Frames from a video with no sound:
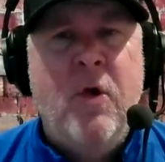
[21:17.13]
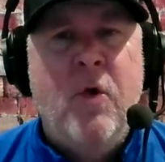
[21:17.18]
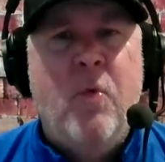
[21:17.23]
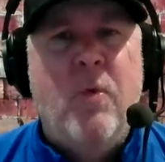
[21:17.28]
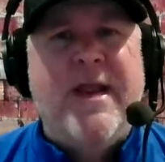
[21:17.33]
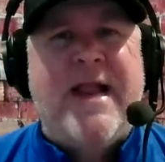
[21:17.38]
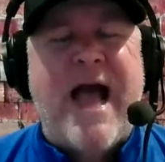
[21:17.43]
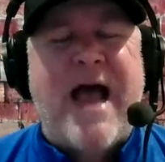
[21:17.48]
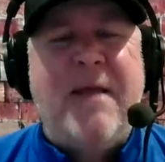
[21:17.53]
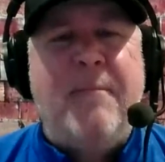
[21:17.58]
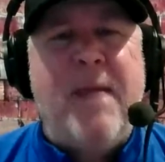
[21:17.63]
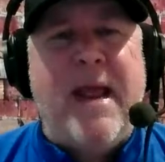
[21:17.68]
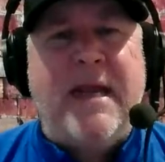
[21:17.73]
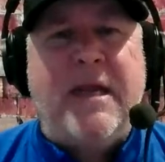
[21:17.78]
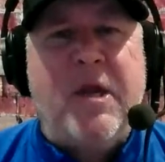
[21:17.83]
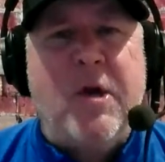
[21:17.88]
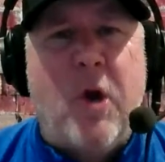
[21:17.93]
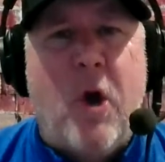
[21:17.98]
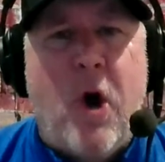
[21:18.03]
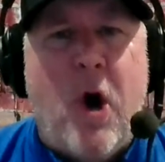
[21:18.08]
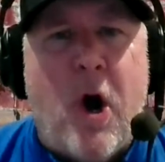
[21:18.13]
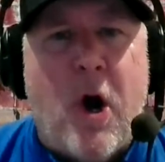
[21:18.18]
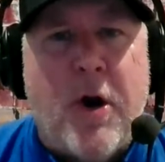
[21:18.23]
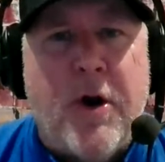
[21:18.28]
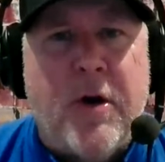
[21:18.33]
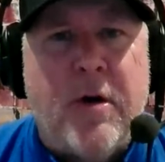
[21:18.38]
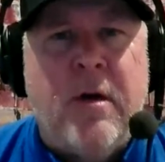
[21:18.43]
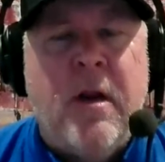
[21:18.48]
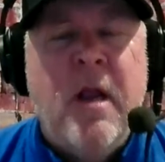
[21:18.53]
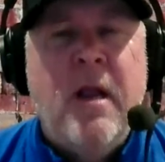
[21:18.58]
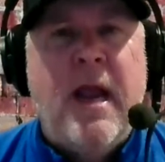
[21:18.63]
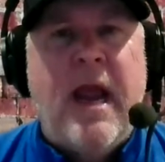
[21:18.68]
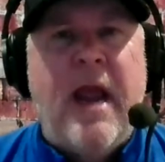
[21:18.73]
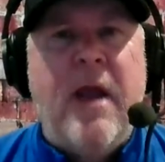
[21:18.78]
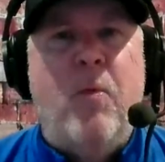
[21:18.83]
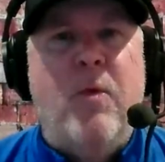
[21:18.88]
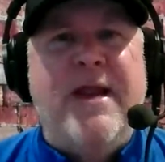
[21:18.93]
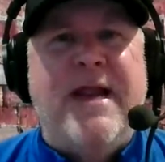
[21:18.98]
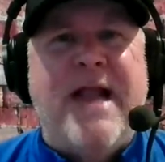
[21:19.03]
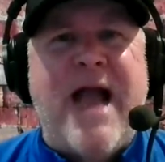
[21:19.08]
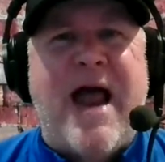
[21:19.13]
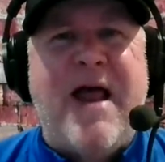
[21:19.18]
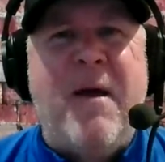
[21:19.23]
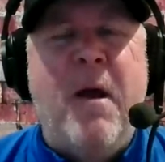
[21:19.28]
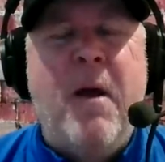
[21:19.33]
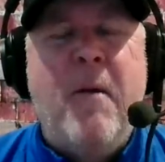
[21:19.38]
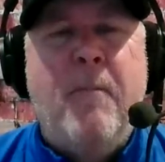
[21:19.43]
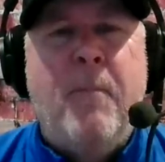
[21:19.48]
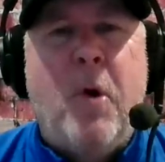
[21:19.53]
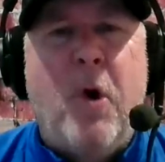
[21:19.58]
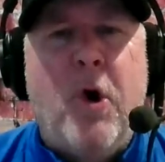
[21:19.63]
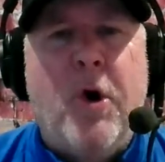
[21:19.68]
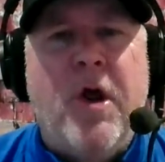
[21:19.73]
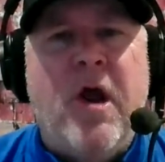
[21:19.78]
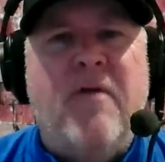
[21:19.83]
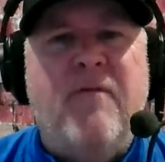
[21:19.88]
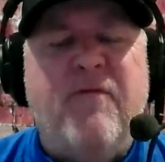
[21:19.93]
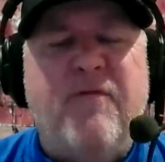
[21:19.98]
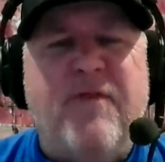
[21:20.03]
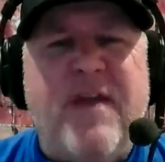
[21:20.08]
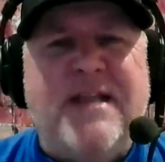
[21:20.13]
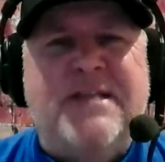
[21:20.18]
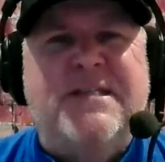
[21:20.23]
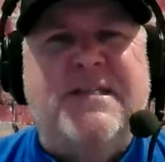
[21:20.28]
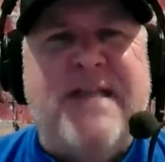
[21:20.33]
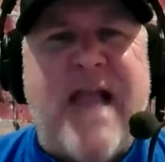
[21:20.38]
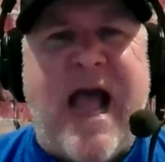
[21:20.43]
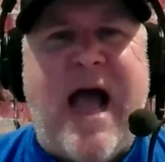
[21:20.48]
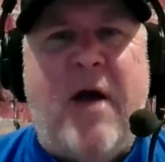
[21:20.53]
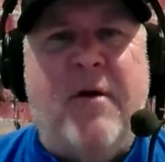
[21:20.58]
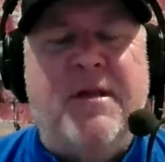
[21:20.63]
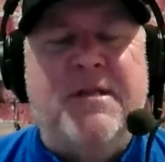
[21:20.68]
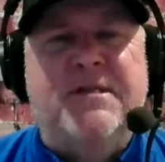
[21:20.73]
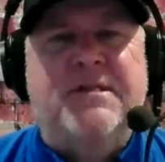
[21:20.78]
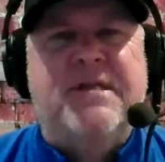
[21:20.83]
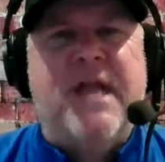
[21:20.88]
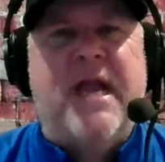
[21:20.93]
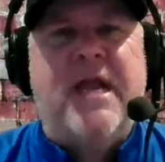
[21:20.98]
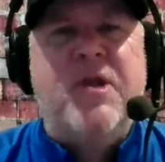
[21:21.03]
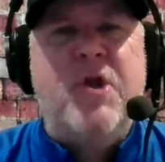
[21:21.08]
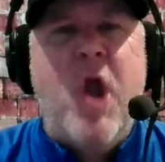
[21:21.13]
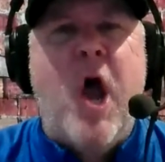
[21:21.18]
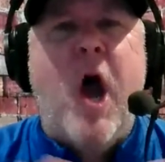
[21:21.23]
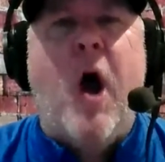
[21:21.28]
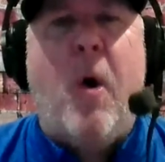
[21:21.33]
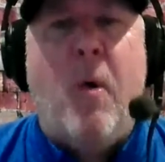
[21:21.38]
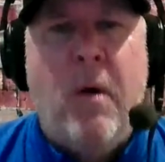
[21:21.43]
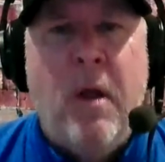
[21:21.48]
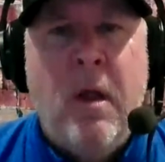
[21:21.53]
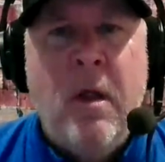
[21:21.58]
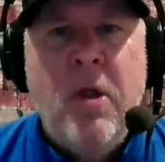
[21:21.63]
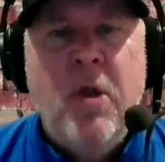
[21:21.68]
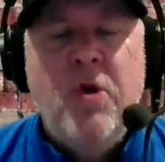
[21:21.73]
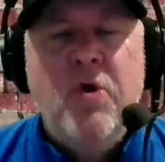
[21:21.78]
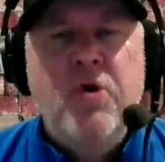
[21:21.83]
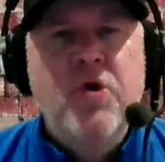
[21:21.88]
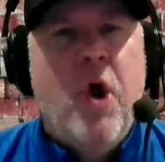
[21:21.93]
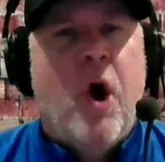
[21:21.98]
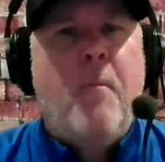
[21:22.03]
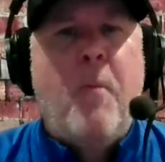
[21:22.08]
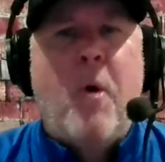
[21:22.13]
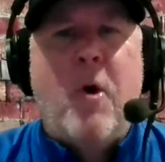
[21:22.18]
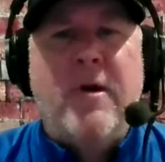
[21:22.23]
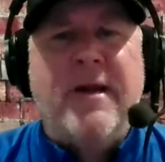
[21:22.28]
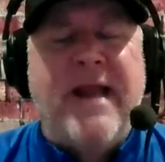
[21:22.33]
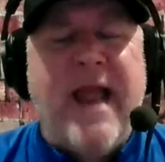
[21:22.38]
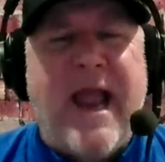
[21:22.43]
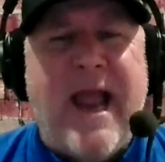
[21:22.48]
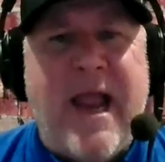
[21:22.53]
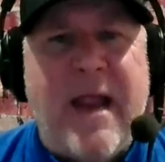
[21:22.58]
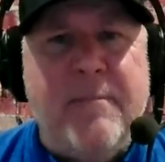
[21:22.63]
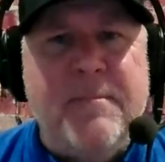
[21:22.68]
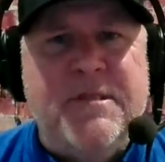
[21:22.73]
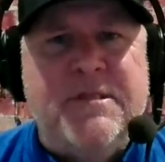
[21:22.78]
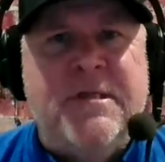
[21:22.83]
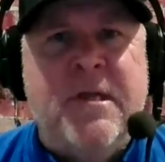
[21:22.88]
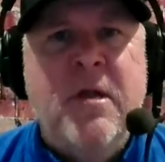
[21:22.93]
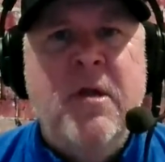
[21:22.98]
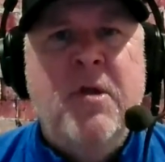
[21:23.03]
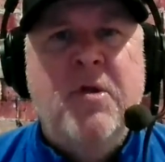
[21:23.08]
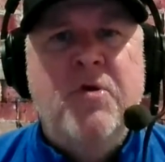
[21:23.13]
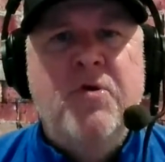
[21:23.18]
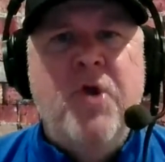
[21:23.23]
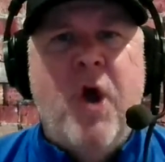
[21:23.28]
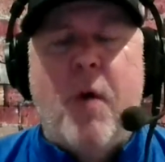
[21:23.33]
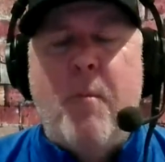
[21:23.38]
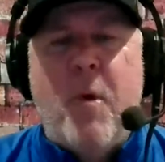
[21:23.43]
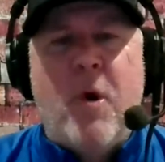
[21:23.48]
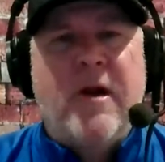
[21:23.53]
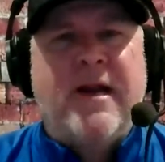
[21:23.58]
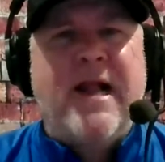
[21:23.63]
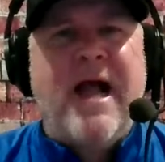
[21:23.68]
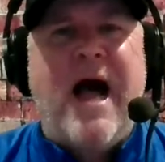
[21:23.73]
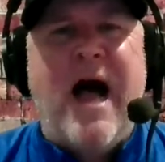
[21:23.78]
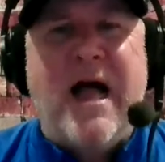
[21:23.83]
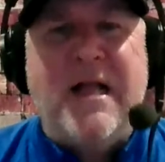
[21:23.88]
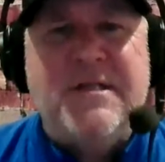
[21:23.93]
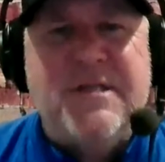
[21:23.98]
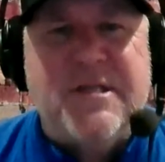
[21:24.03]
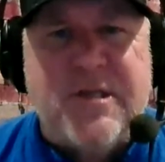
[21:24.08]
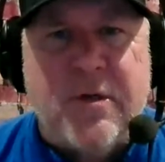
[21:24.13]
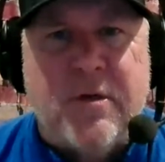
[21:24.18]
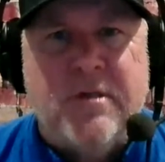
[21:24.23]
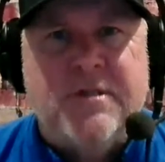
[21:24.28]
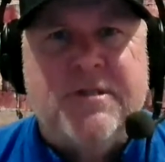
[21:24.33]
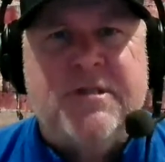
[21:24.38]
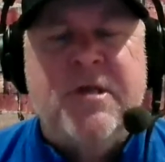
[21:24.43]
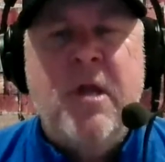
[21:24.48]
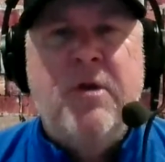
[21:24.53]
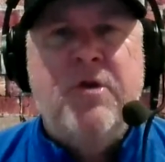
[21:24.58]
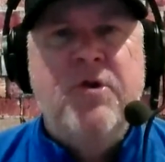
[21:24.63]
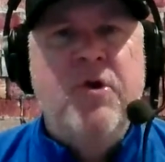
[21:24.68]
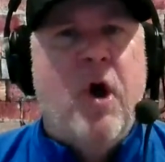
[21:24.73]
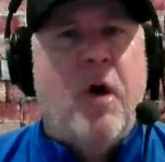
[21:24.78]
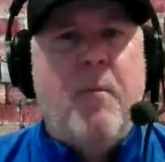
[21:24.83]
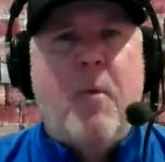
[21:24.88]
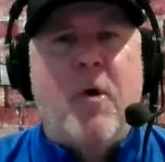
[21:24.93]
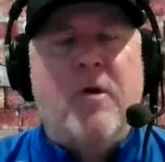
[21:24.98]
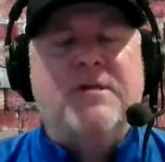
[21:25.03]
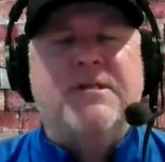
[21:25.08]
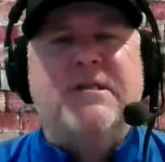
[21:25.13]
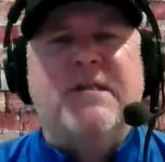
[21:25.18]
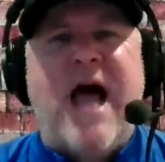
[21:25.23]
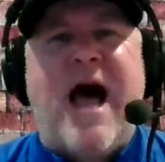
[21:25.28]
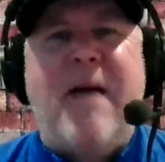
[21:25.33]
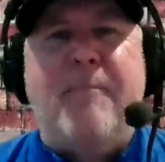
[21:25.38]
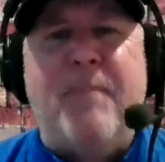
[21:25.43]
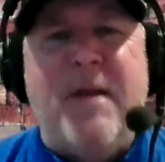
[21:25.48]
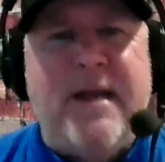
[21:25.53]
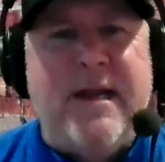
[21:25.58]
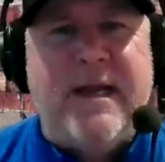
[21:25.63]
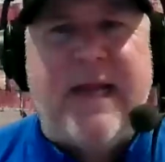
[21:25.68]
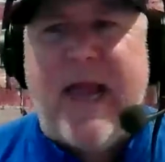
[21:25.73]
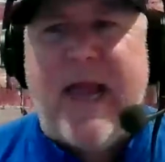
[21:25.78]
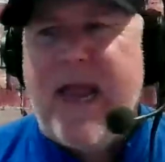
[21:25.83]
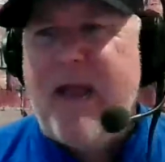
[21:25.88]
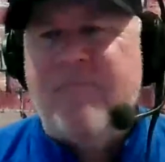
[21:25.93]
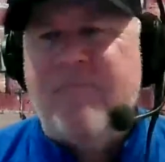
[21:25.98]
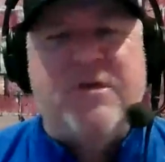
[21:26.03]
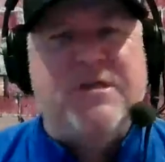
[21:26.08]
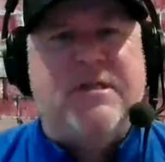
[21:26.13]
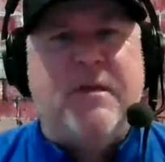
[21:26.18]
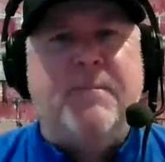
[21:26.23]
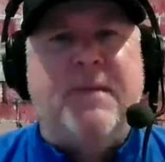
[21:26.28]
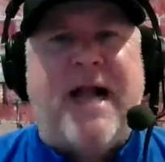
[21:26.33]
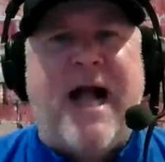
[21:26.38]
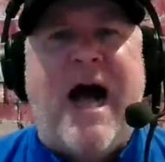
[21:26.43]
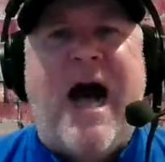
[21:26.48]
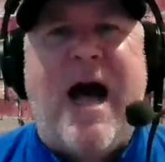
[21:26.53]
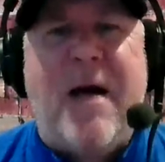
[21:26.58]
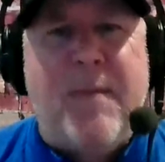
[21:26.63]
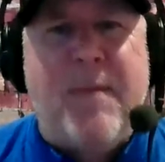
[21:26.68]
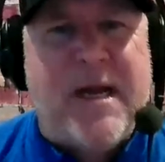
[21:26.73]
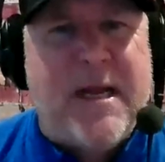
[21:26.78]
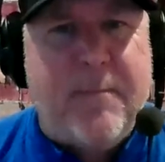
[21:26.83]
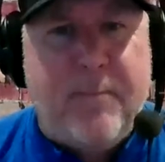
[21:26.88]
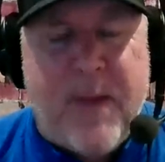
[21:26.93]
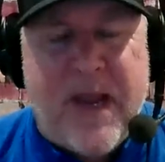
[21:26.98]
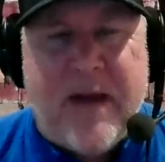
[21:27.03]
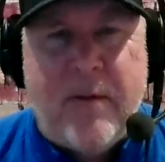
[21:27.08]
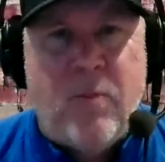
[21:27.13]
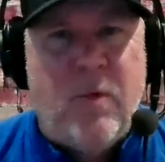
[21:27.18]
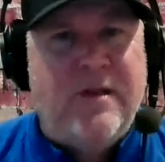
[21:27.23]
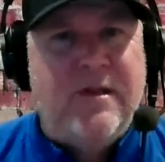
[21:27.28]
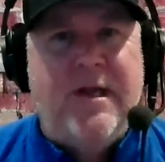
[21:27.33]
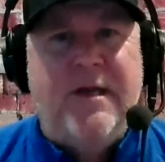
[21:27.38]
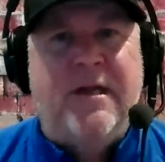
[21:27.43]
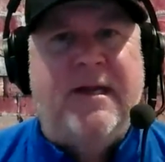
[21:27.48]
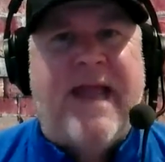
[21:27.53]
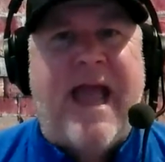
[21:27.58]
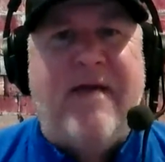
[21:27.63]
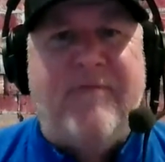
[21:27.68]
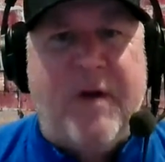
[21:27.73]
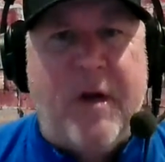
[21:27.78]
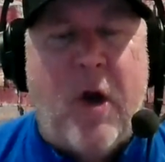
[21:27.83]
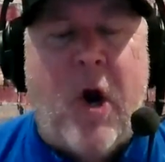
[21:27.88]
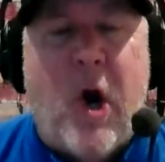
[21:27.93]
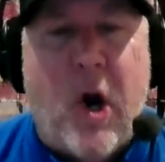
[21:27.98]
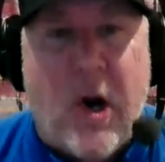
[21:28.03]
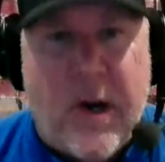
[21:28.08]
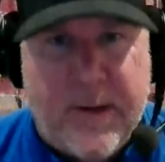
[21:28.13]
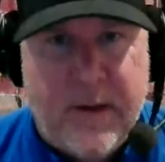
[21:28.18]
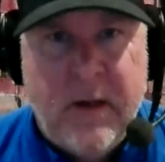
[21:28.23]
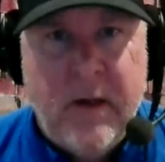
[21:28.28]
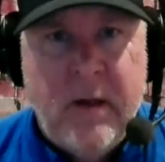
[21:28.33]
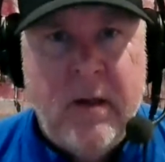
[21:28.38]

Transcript: We got to make it harder, and we got to put our fist down and say, no more games, no more concerts, no more stopping the game for some comedy bit with little Kevin Hart.